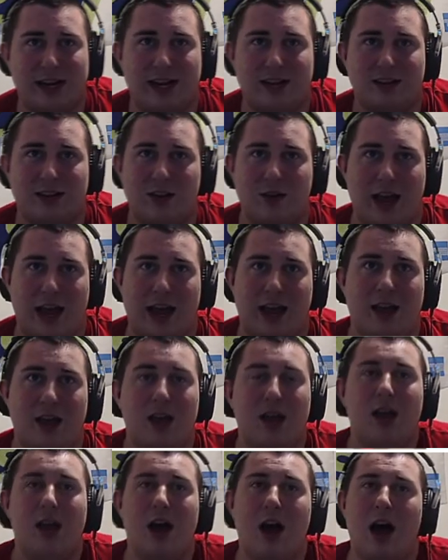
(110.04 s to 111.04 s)
It's okay.
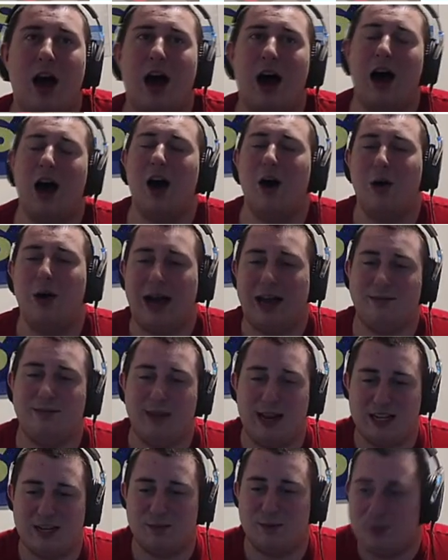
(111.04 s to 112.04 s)
Uh, oh, I'm
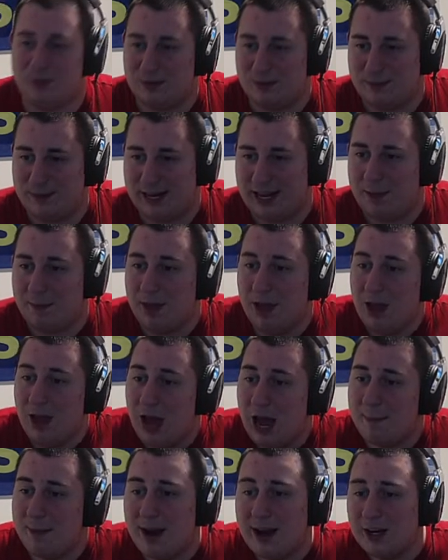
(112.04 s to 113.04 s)
not supposed to be speeding up.
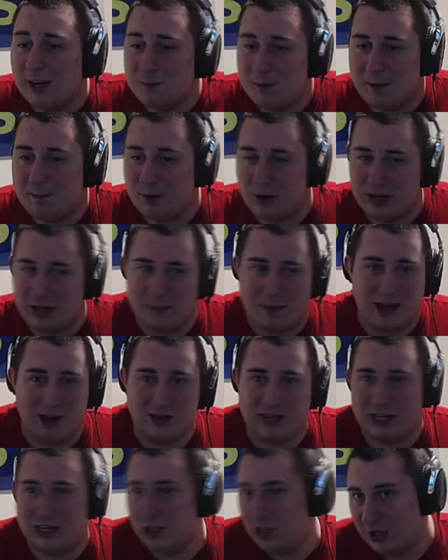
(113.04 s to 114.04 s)
I'm not going to speed up during the battles.
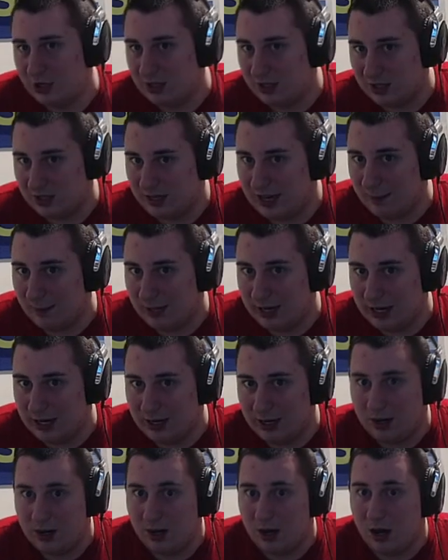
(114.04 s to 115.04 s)
I should have just disabled it.
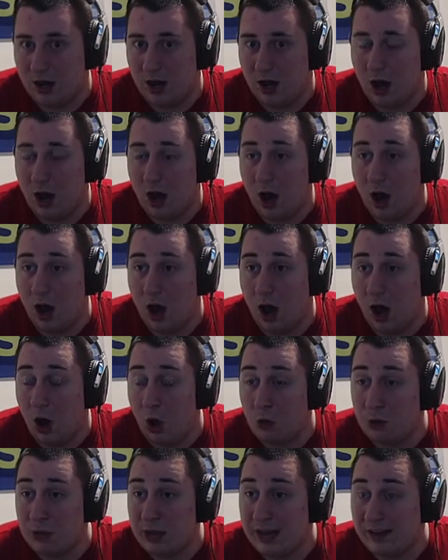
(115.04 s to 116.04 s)

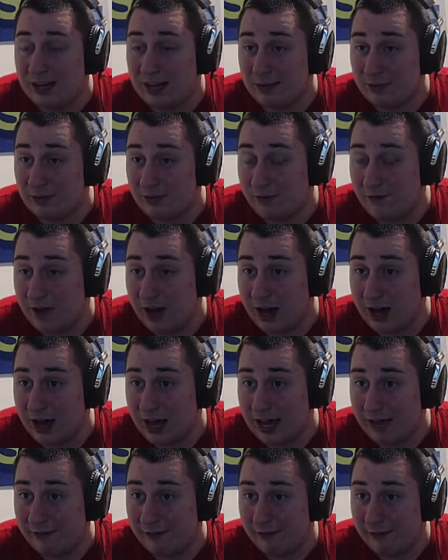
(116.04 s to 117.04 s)
Oh, they have teams of
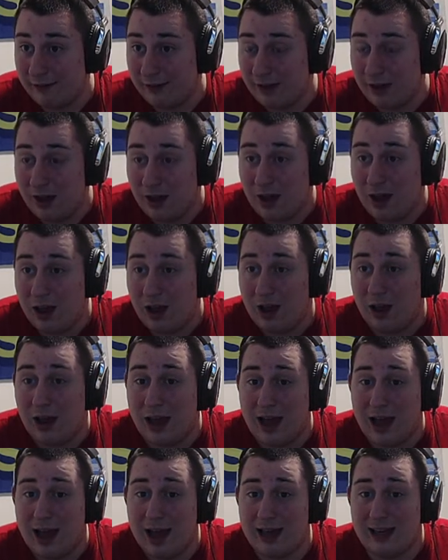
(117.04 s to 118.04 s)
five.
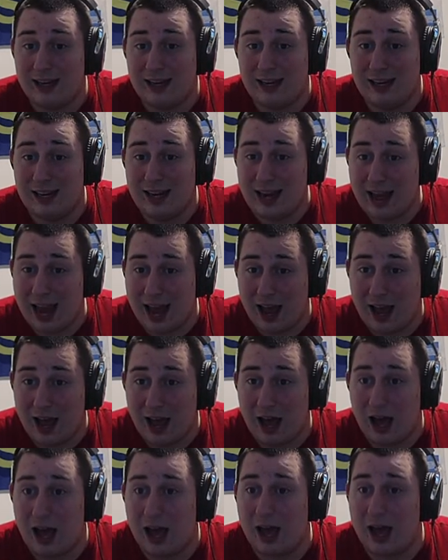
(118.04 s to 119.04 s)
Yeah.
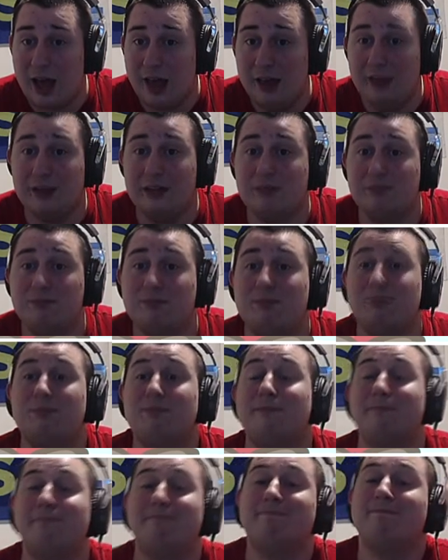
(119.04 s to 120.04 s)
Uh, uh,
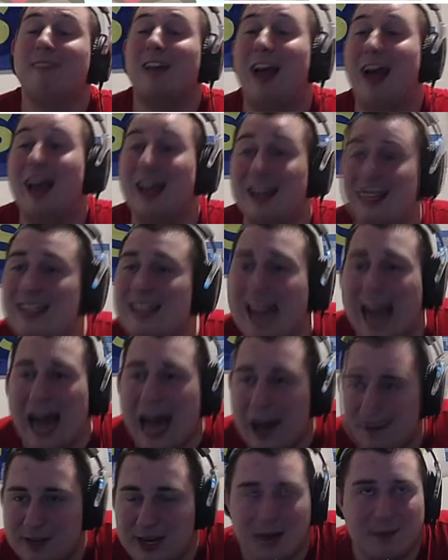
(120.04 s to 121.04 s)
yeah,
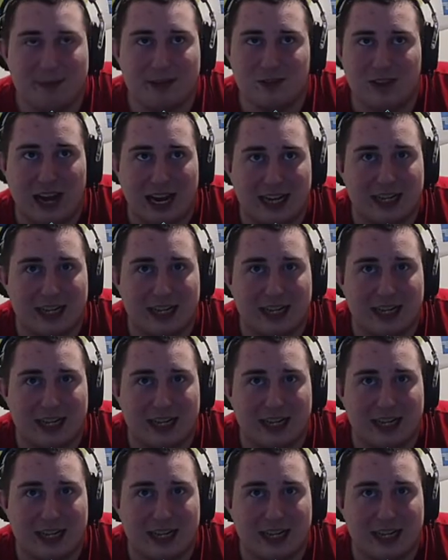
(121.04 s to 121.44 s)
I'm dumb. It's fine.